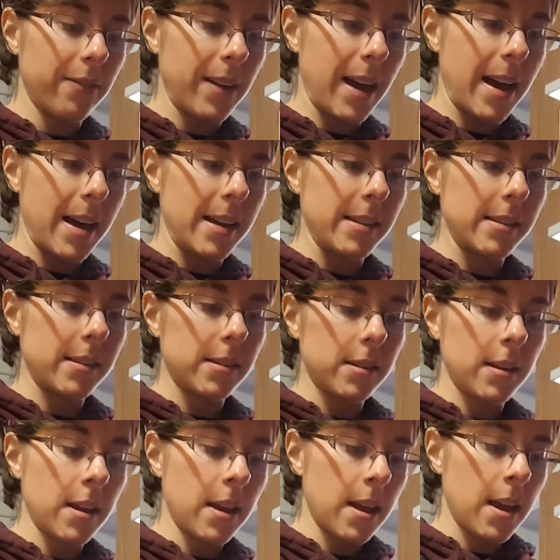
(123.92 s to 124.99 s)
fast.
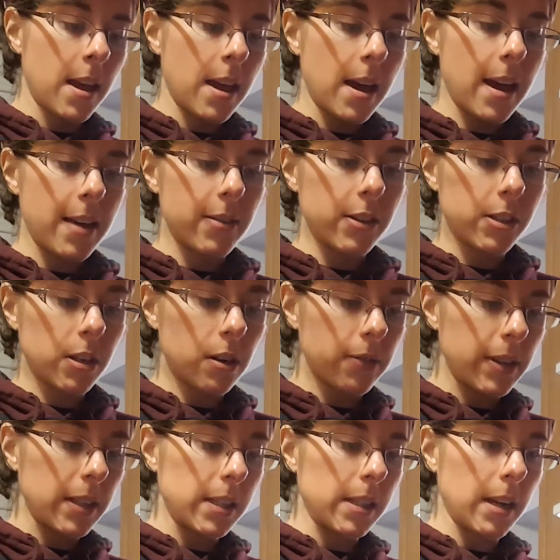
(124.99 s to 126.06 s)
And the
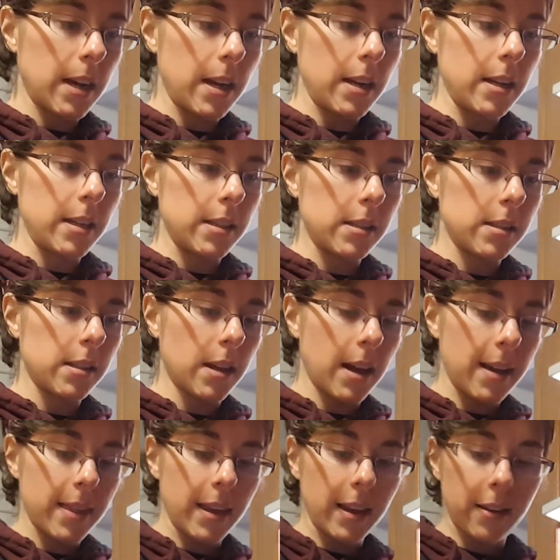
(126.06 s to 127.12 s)
serving size, I
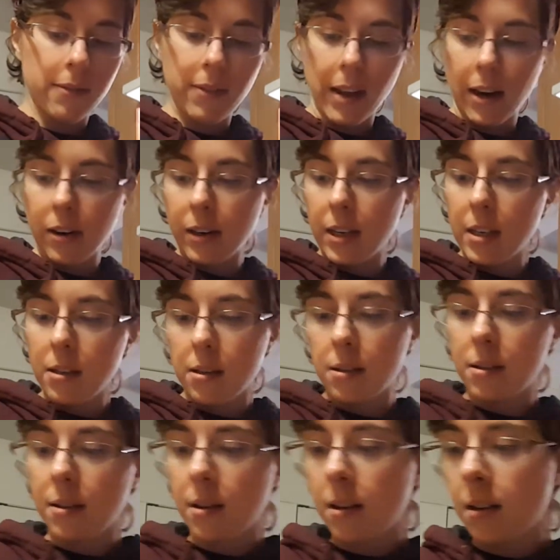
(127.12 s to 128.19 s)
think it varies
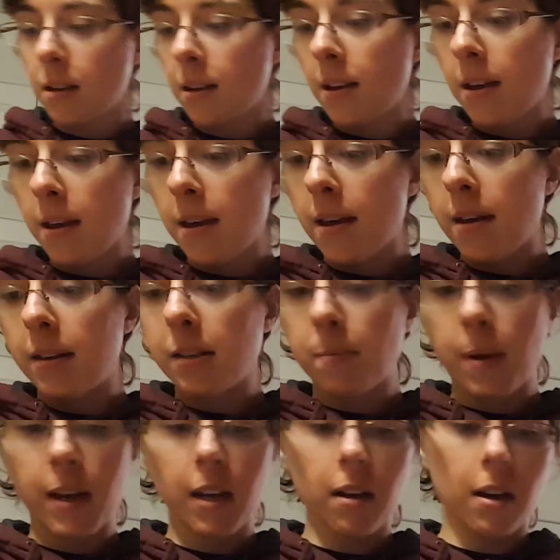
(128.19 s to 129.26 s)

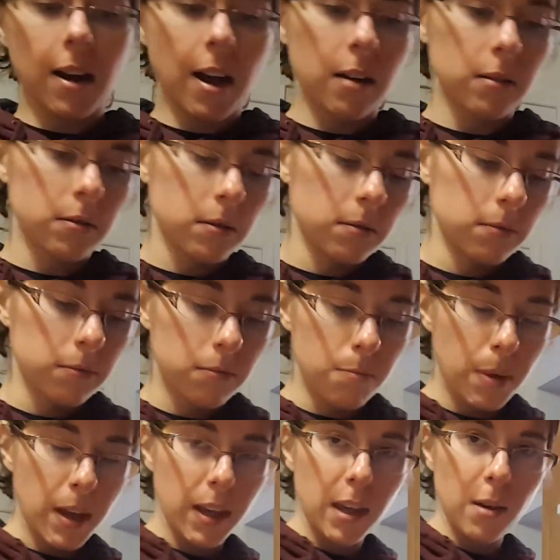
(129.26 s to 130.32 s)
depending on how
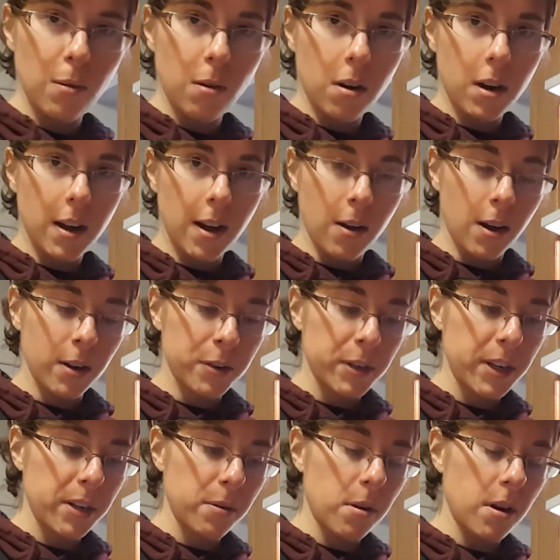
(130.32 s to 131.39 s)
big you are and how hungry
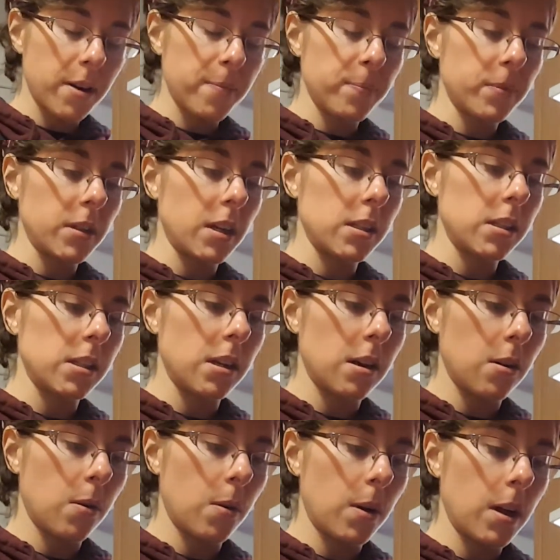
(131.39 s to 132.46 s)
you are.
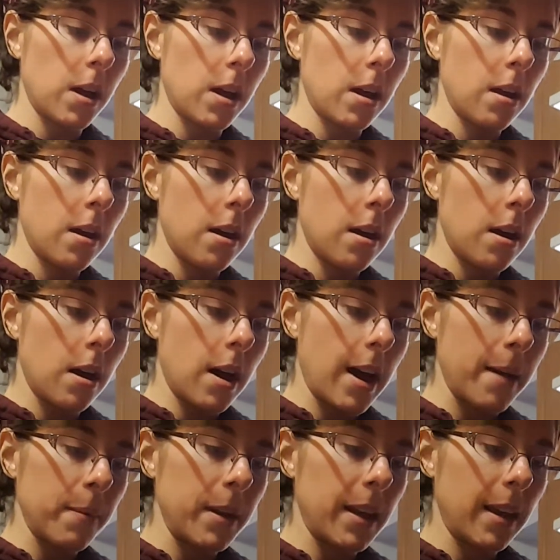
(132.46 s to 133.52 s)
So
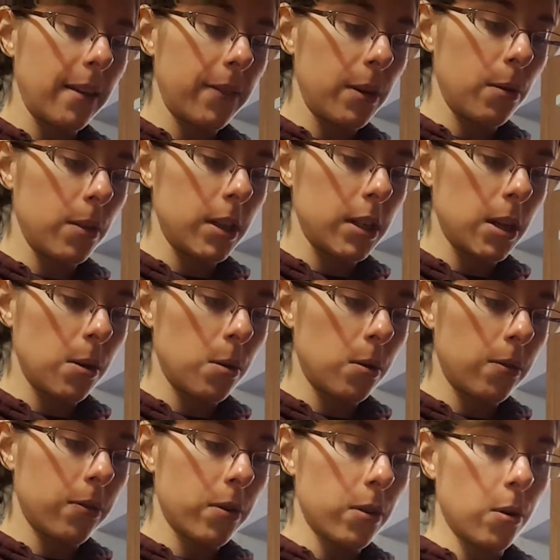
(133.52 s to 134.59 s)
I'm going to give you the total
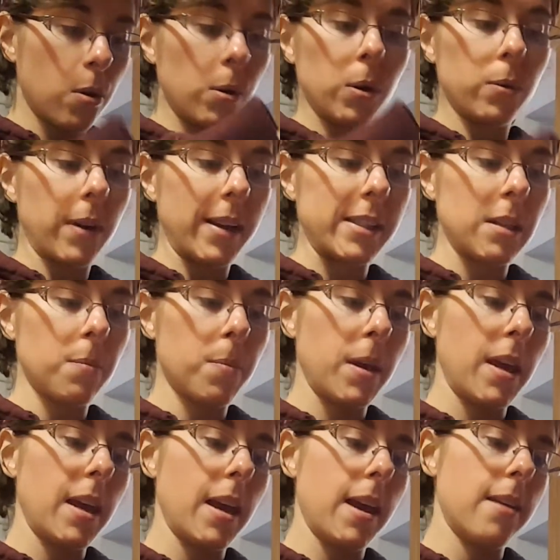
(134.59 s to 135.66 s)
for the whole
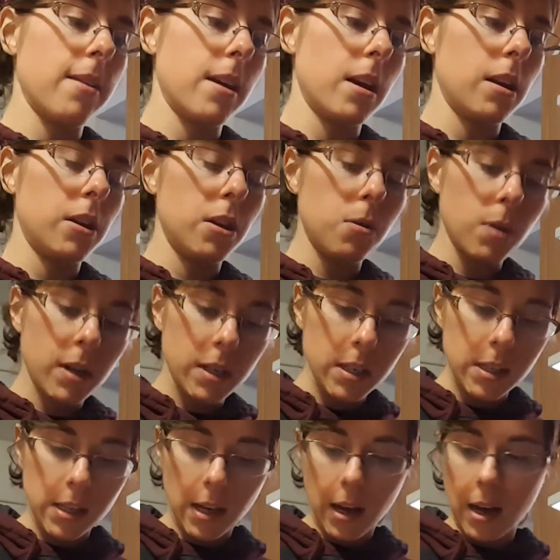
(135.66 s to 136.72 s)
recipe, and then you can
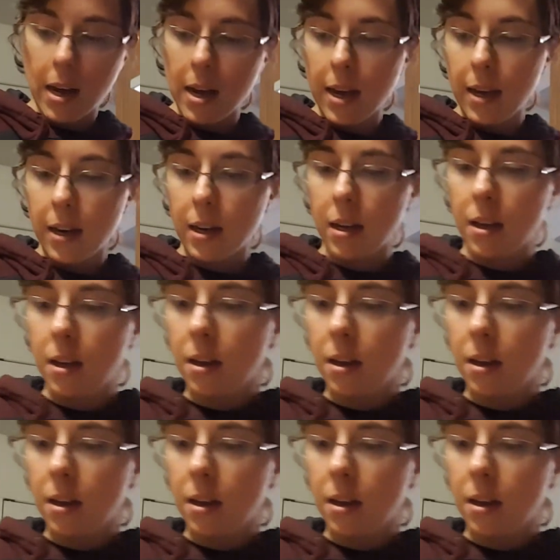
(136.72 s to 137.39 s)
decide